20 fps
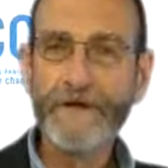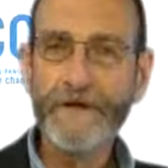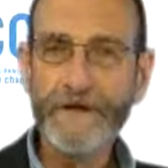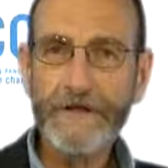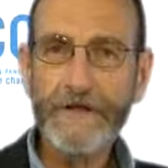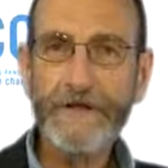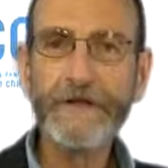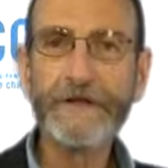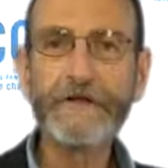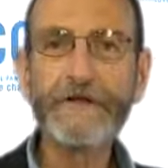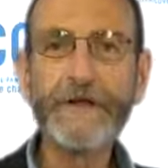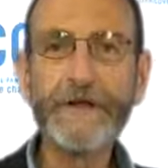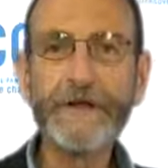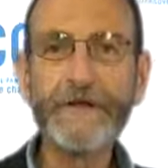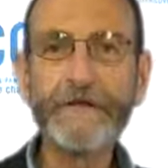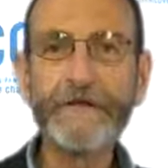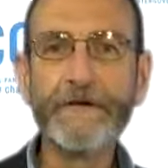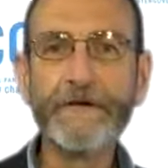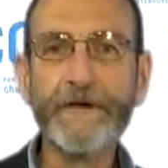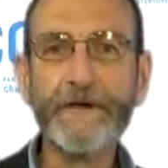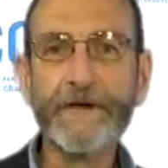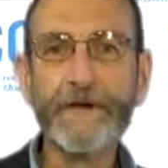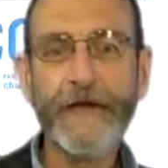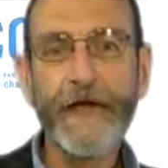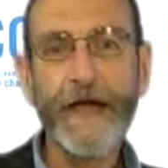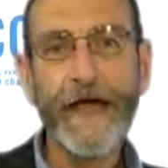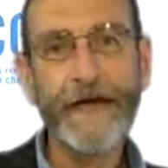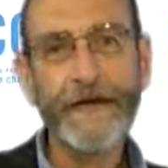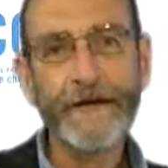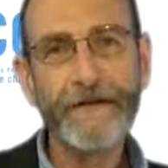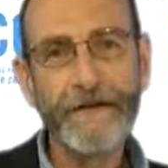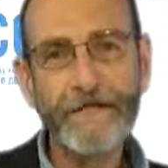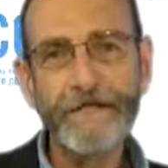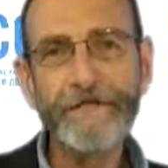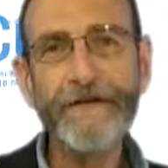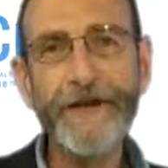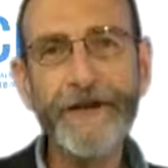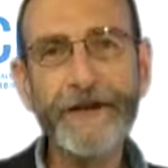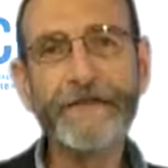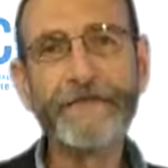clearly, and
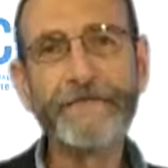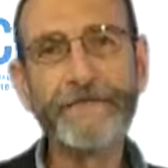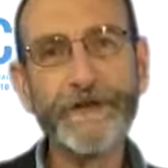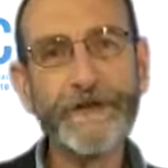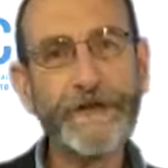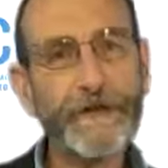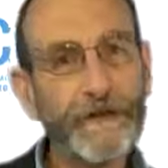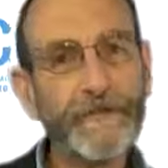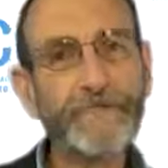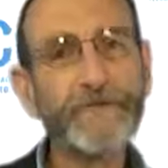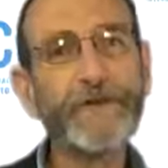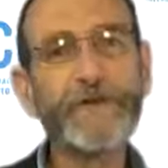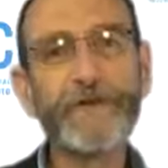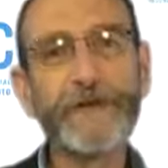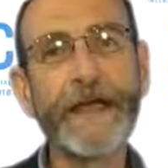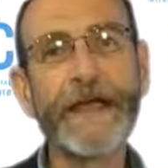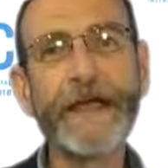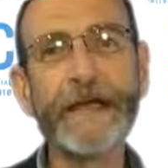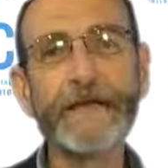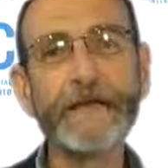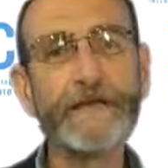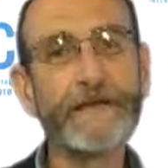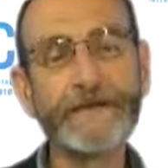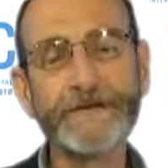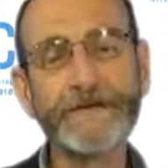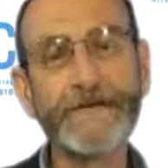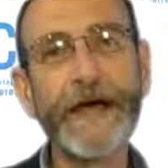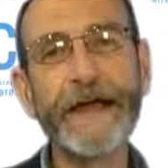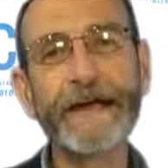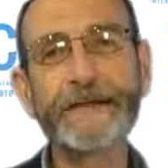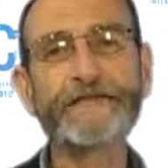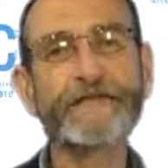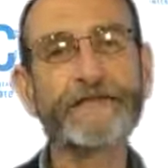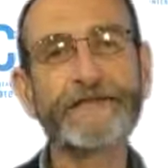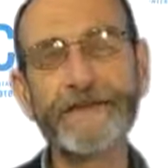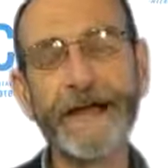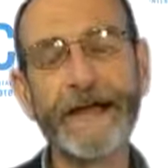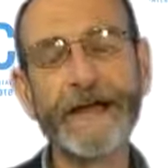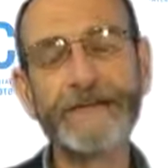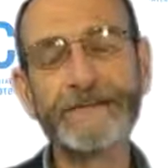effectively communicate the status
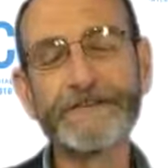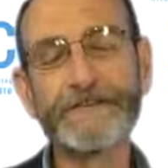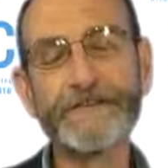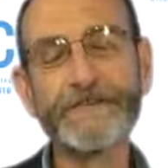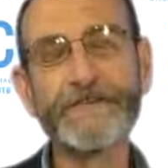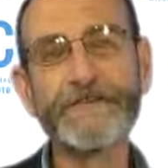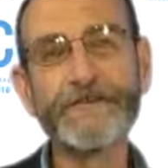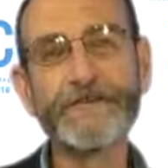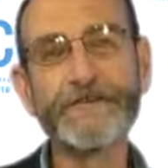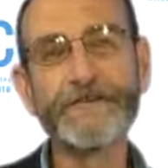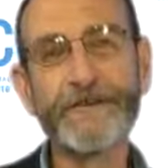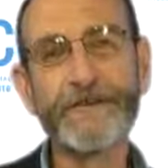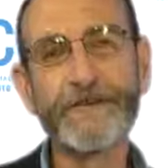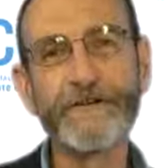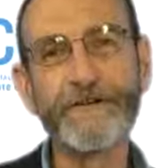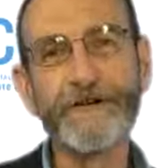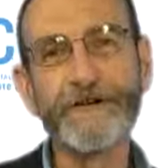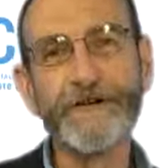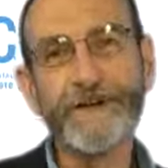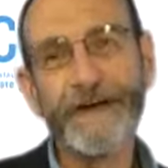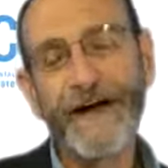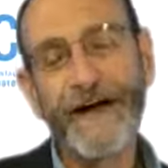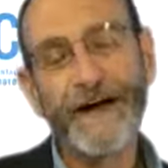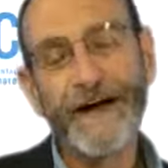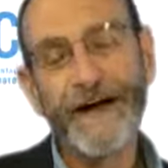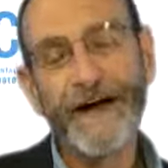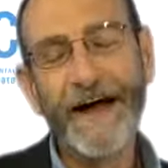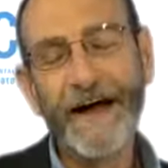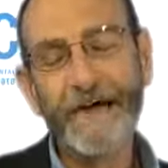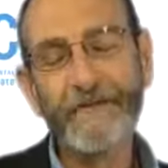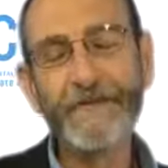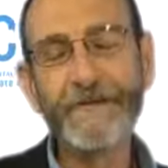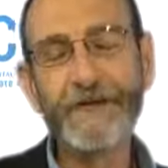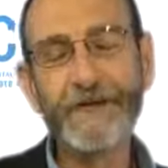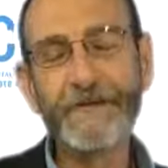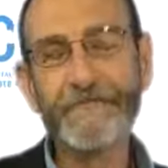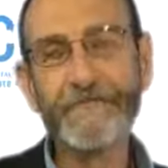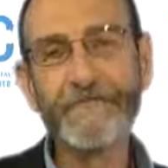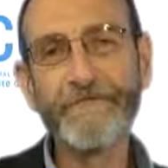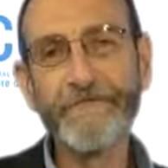of science in the future. I,
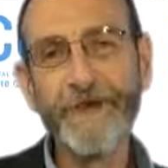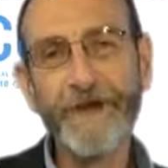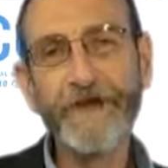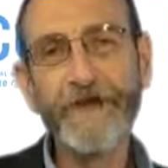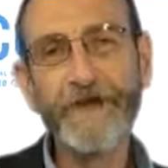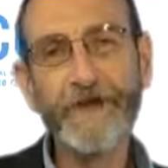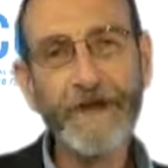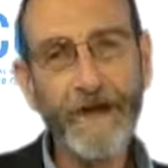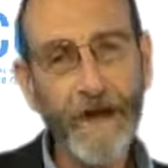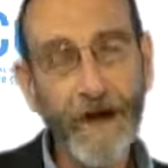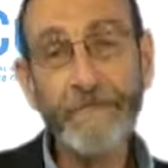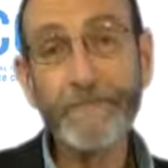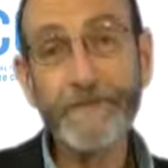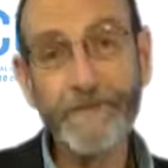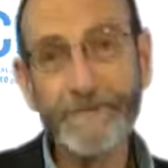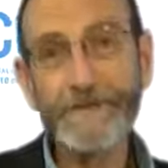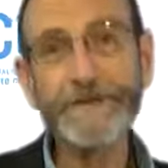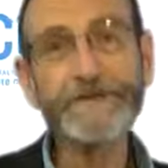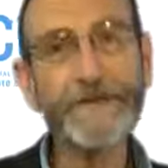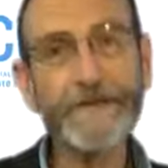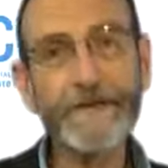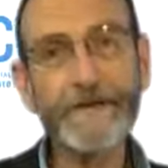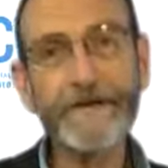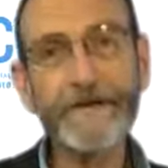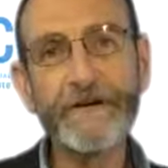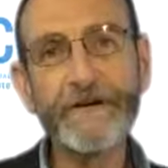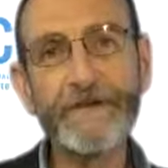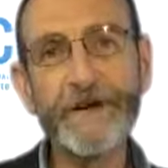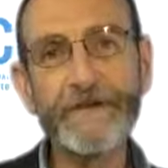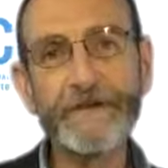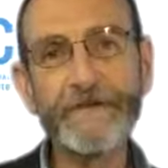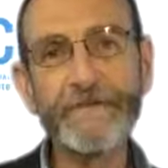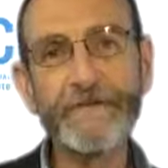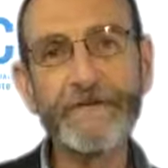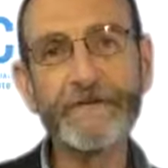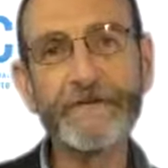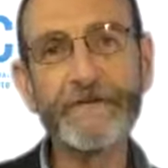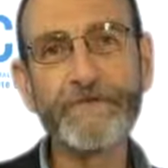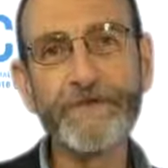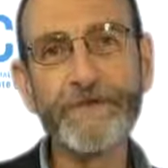really am very optimistic about the
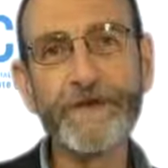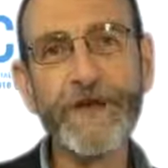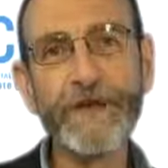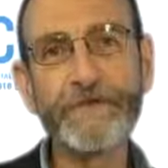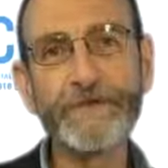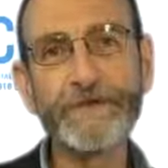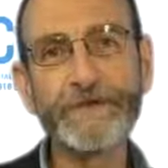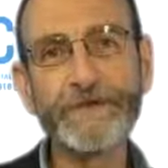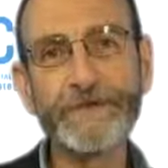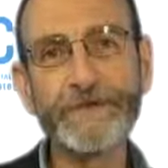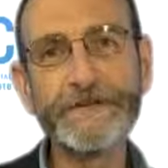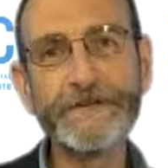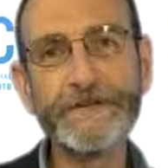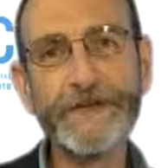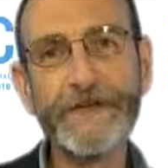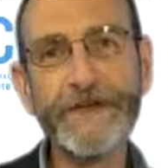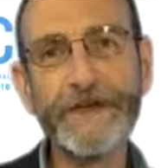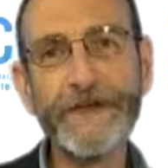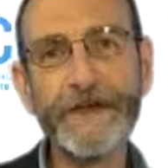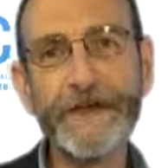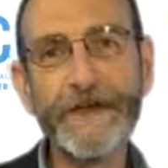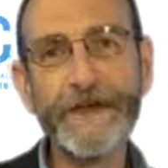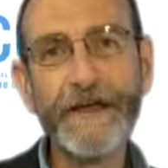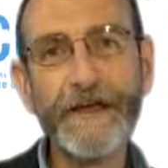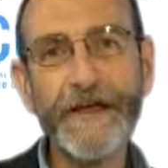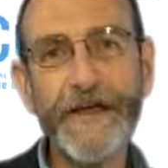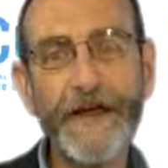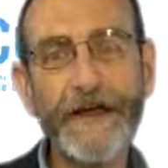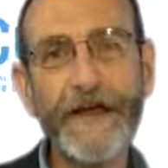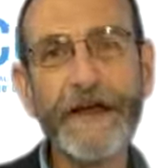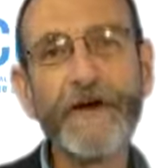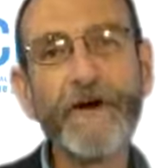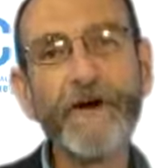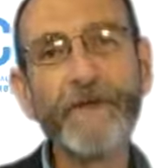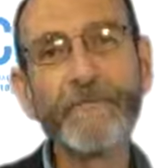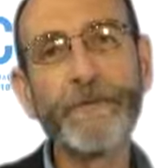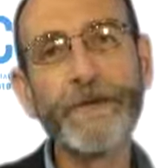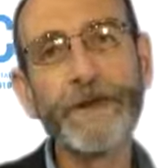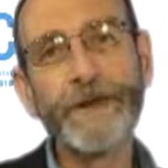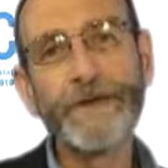future of the IPCC, and I
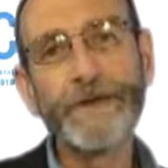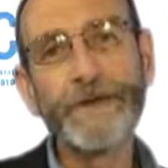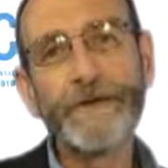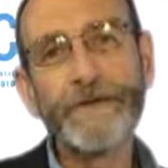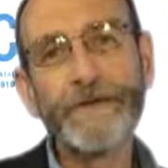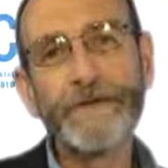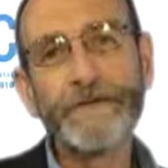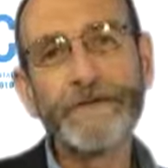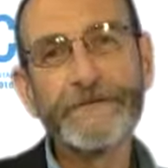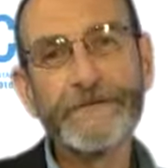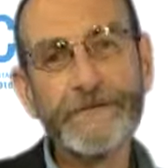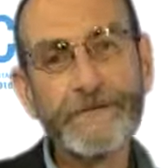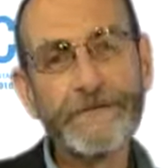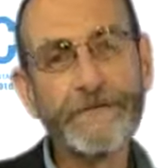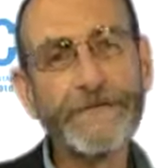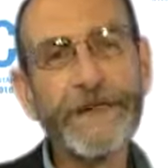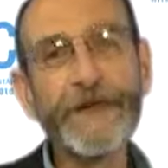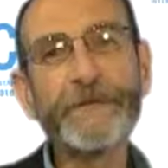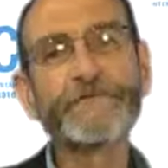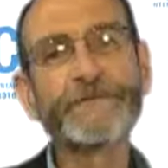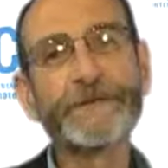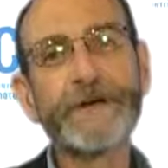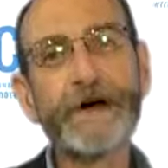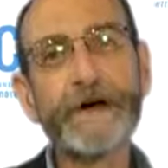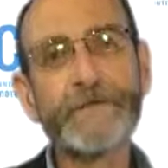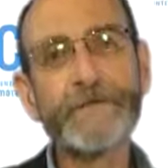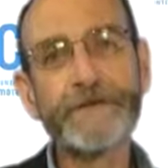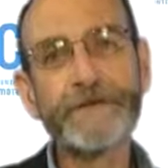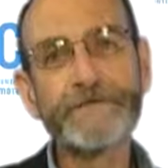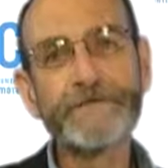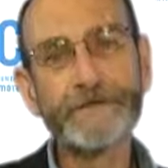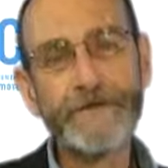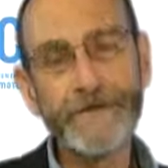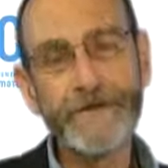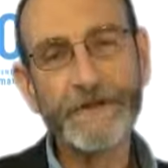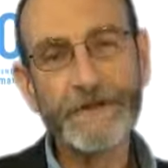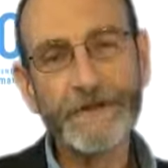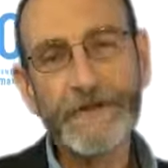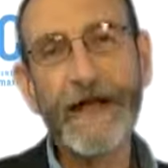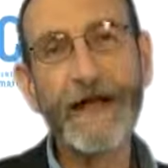hope it steps up
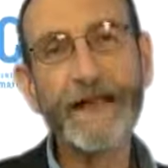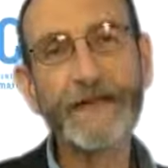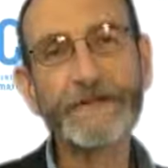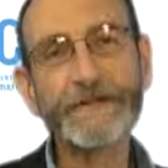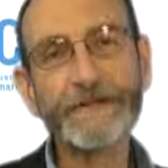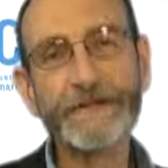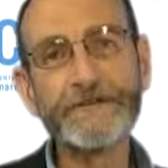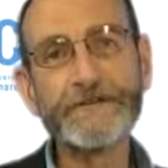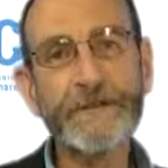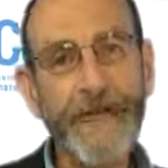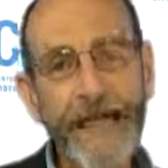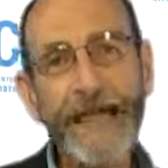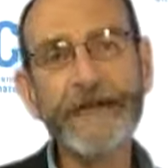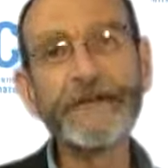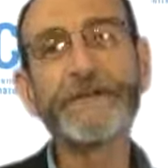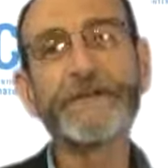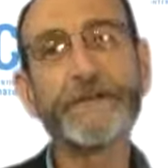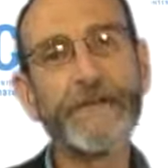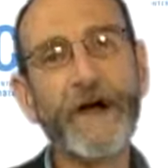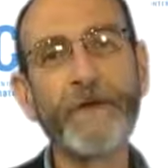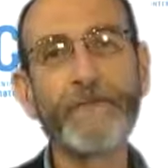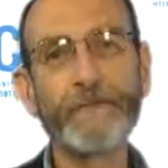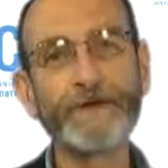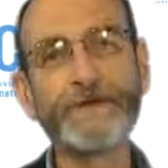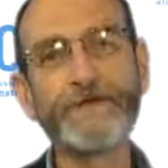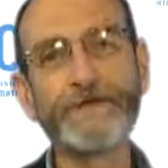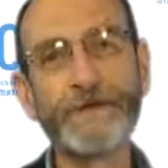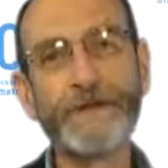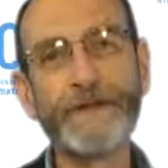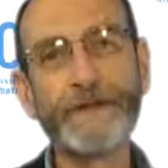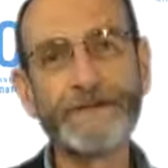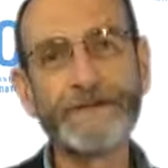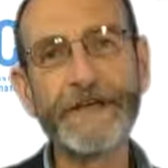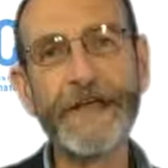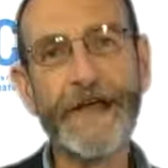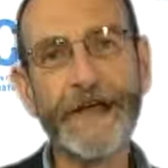to the challenges and to the opportunities